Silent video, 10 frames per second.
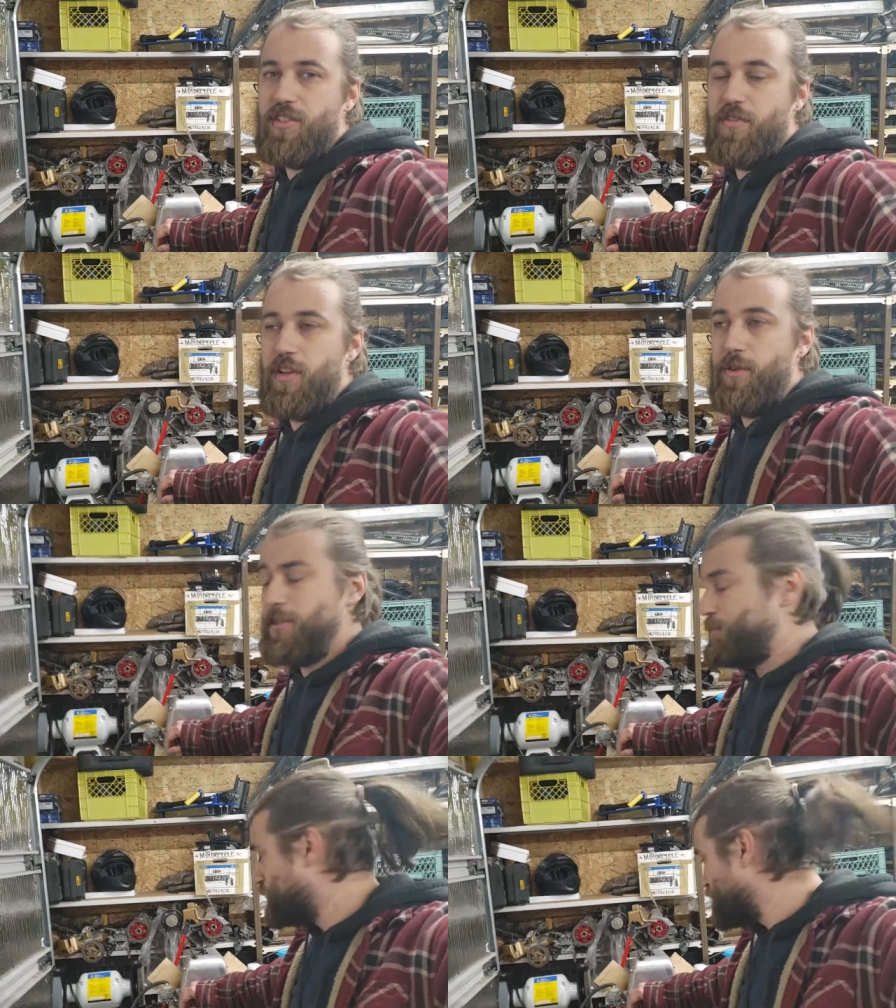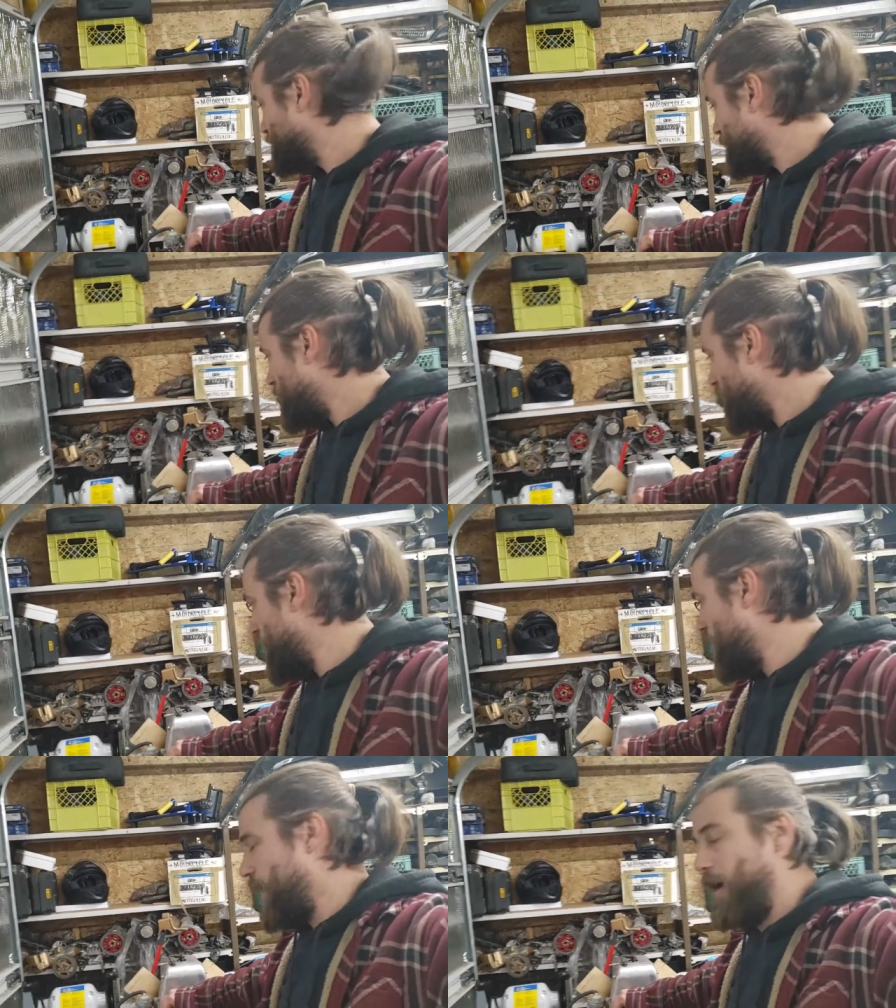stuff anyways
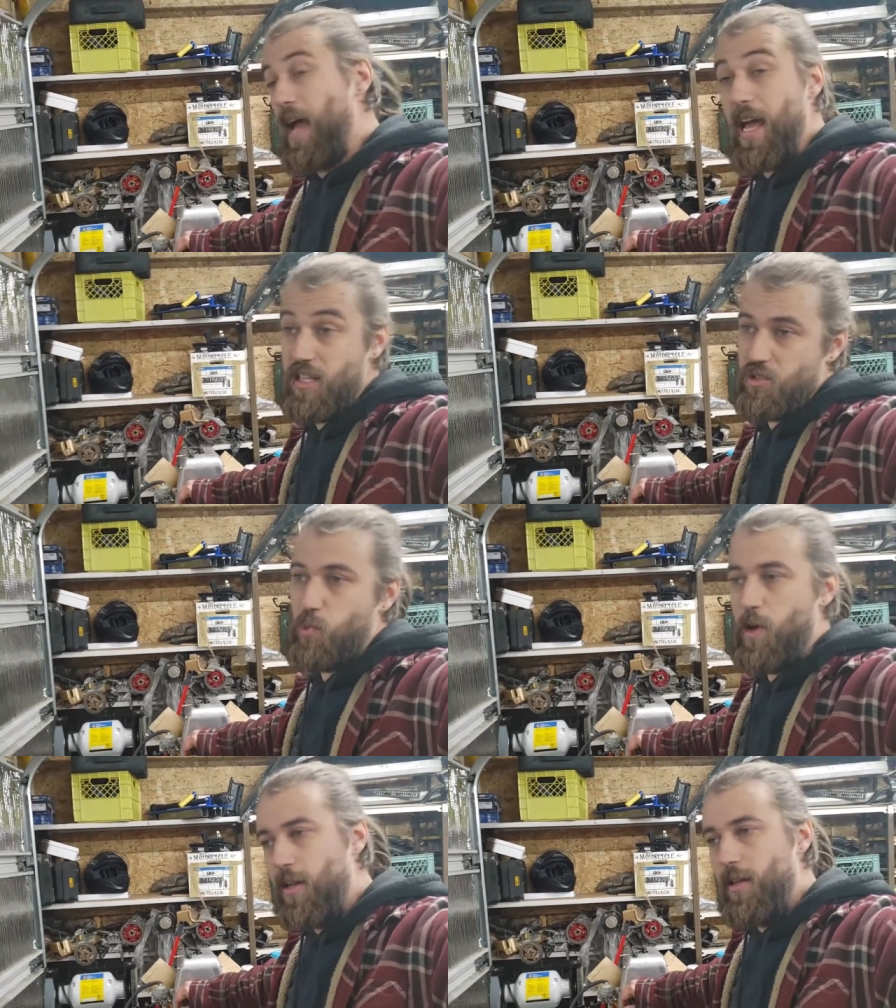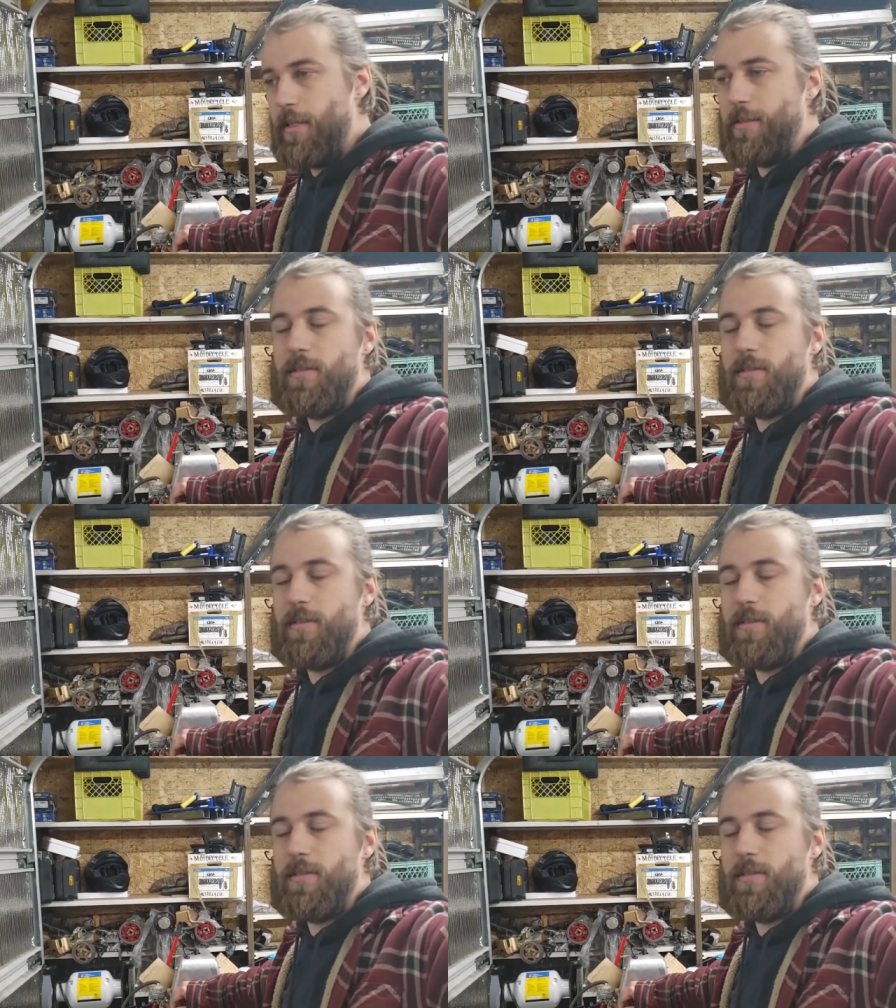as well.